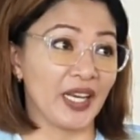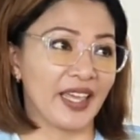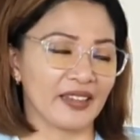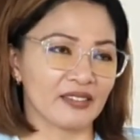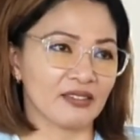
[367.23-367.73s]
will
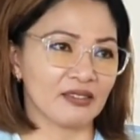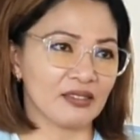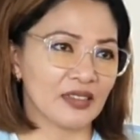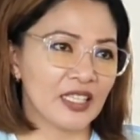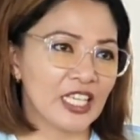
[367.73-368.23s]
end,
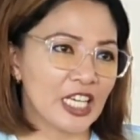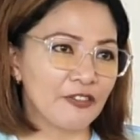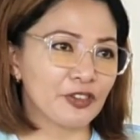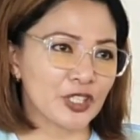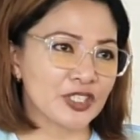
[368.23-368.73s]

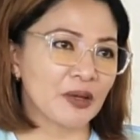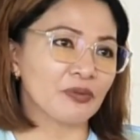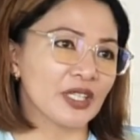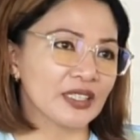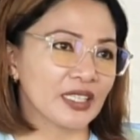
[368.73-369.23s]
if there's
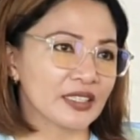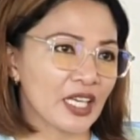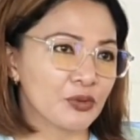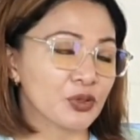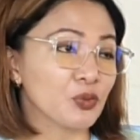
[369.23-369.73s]
something that
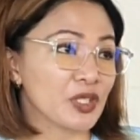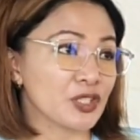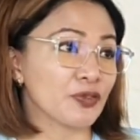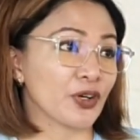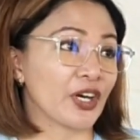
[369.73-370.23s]
I would
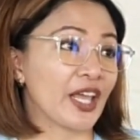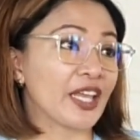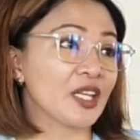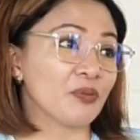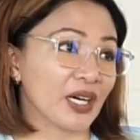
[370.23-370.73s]
wish for
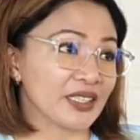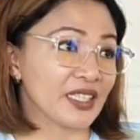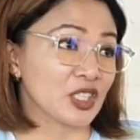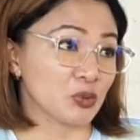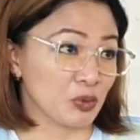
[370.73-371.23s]

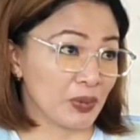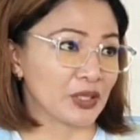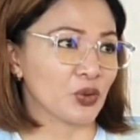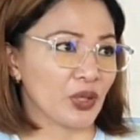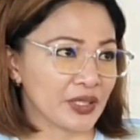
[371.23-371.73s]
anybody nga
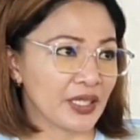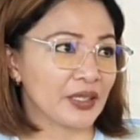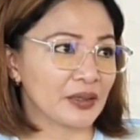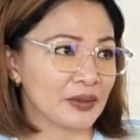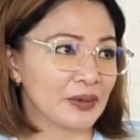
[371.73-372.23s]
sumublat to kanya,
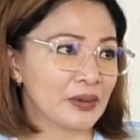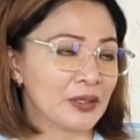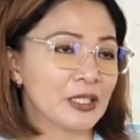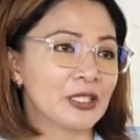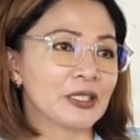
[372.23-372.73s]
mm-hmm.
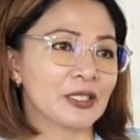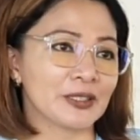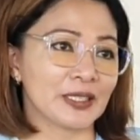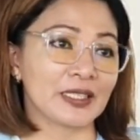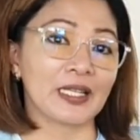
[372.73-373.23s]

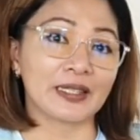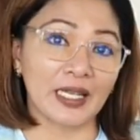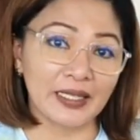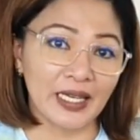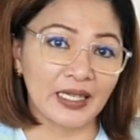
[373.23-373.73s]
kat
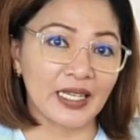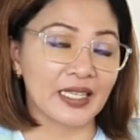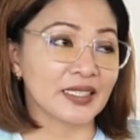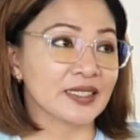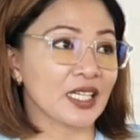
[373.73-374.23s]
nataltal na nga
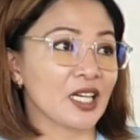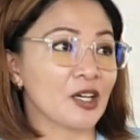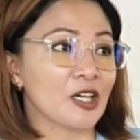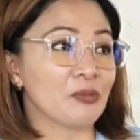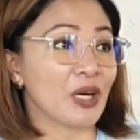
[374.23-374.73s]
ikasta
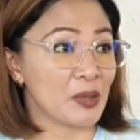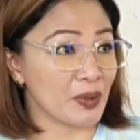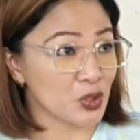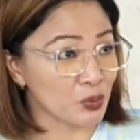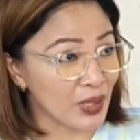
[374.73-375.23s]
nga
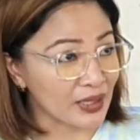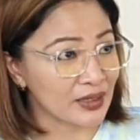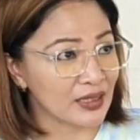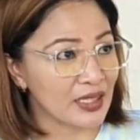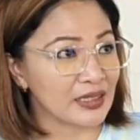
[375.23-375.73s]

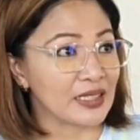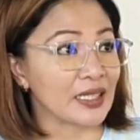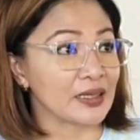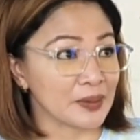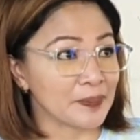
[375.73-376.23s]
mangipasublat iti
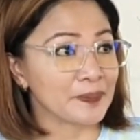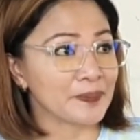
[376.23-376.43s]
takrom.